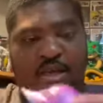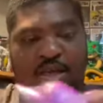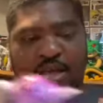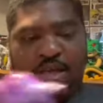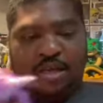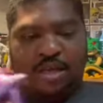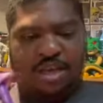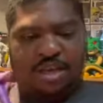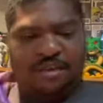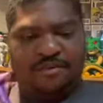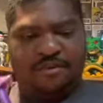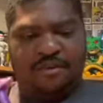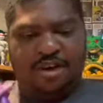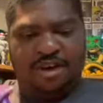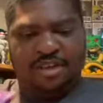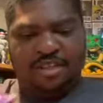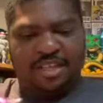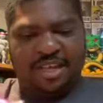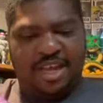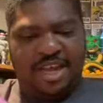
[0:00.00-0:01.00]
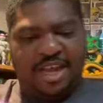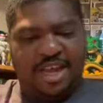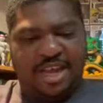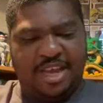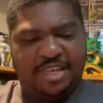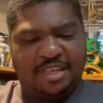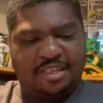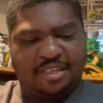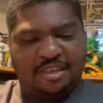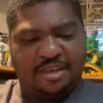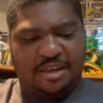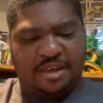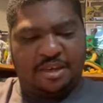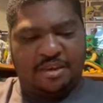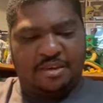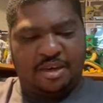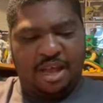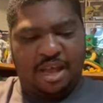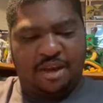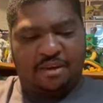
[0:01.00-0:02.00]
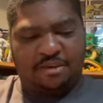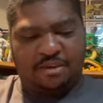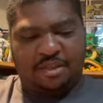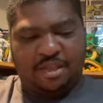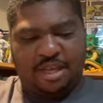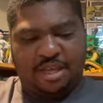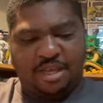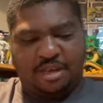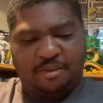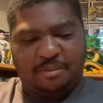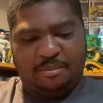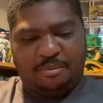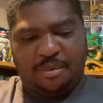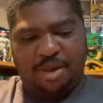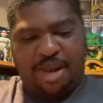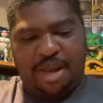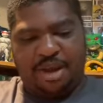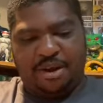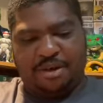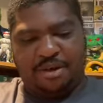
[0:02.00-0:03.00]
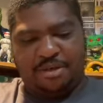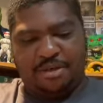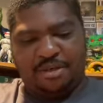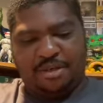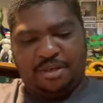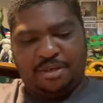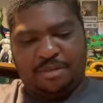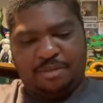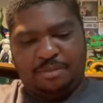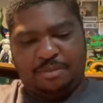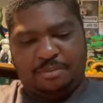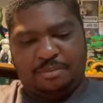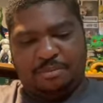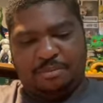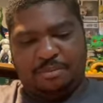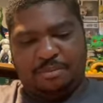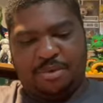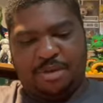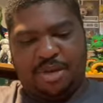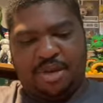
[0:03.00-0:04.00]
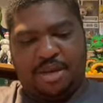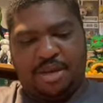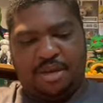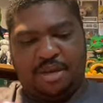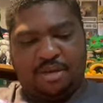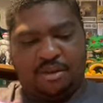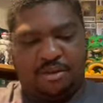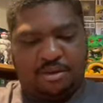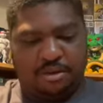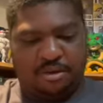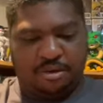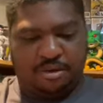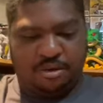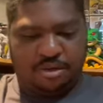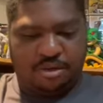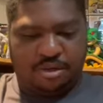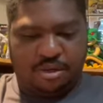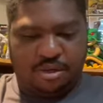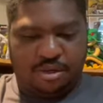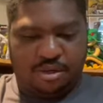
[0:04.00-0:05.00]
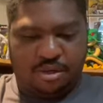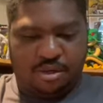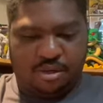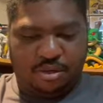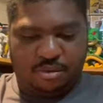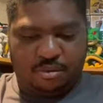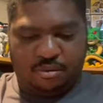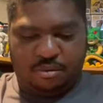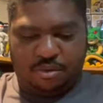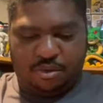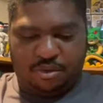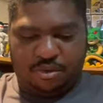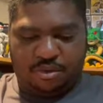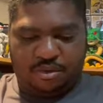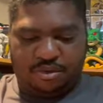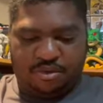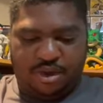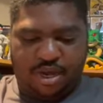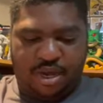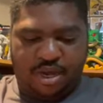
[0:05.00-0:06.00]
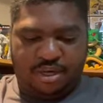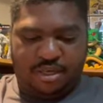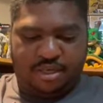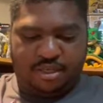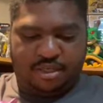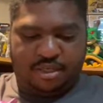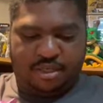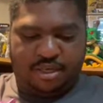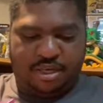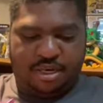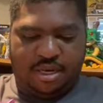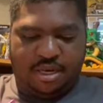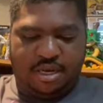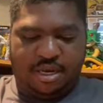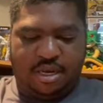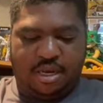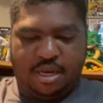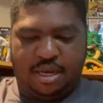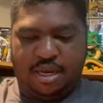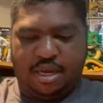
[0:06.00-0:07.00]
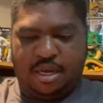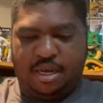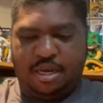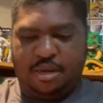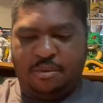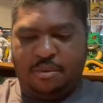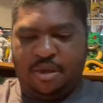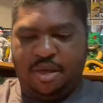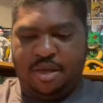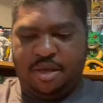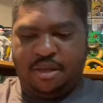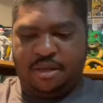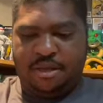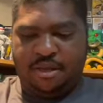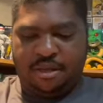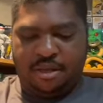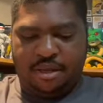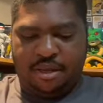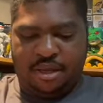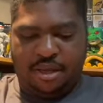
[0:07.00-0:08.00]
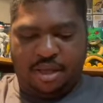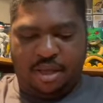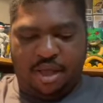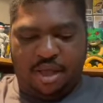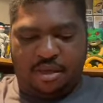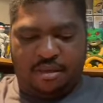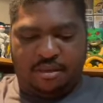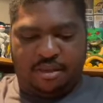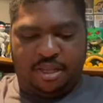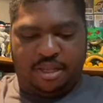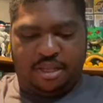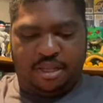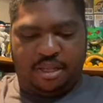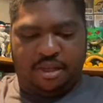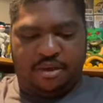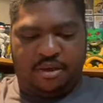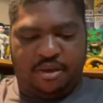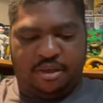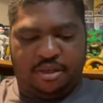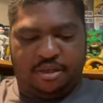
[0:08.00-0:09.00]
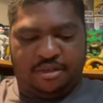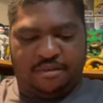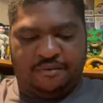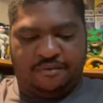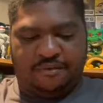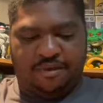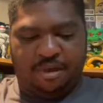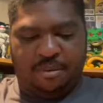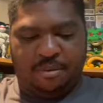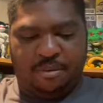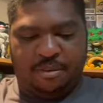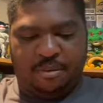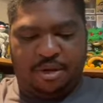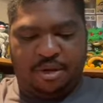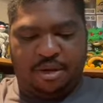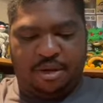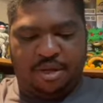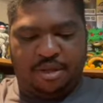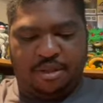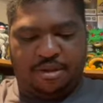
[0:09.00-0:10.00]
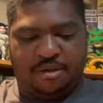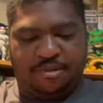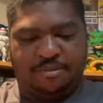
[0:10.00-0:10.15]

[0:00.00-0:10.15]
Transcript: As far as the heads go, I don't think it matters, but we'll try to see anyway. I don't think they all interfere with one another.